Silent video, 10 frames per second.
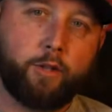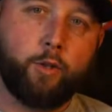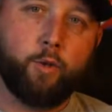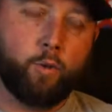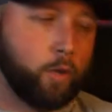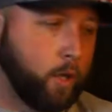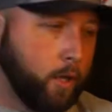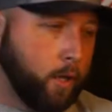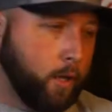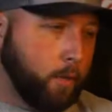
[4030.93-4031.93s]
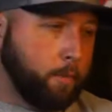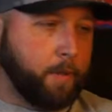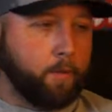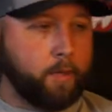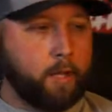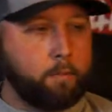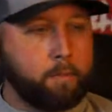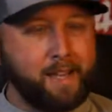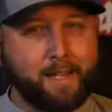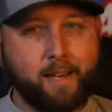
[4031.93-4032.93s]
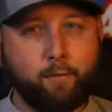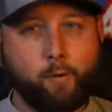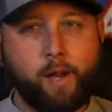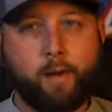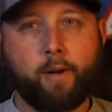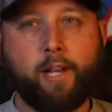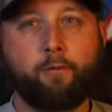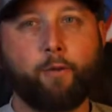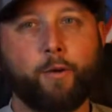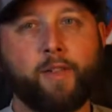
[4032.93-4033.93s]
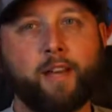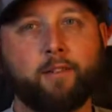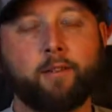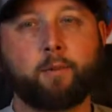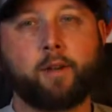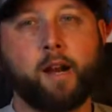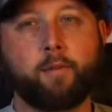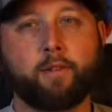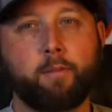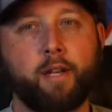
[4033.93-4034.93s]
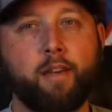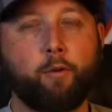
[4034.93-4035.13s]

you. I'll be doing a big giveaway when I hit 4,000 subscribers. I'm going to give